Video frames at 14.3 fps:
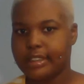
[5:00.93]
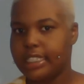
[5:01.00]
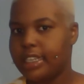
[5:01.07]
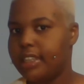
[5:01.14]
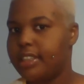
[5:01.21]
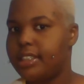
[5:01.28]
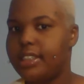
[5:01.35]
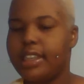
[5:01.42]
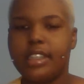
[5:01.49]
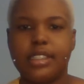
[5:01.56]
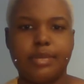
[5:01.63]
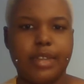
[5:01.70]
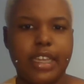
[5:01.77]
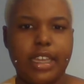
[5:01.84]
And
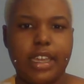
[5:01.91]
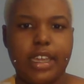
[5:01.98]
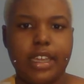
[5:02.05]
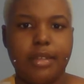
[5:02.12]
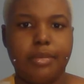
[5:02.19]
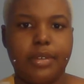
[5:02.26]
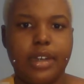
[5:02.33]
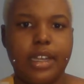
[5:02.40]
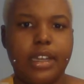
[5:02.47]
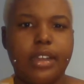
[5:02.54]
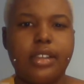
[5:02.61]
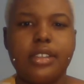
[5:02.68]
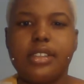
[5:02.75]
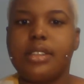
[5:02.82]
that's my
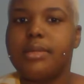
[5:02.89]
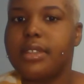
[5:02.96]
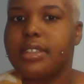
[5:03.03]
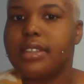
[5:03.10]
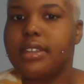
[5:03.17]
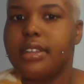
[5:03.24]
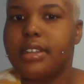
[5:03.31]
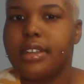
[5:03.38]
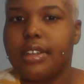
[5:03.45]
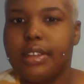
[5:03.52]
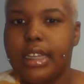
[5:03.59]
eyebrows. So I'm just going to go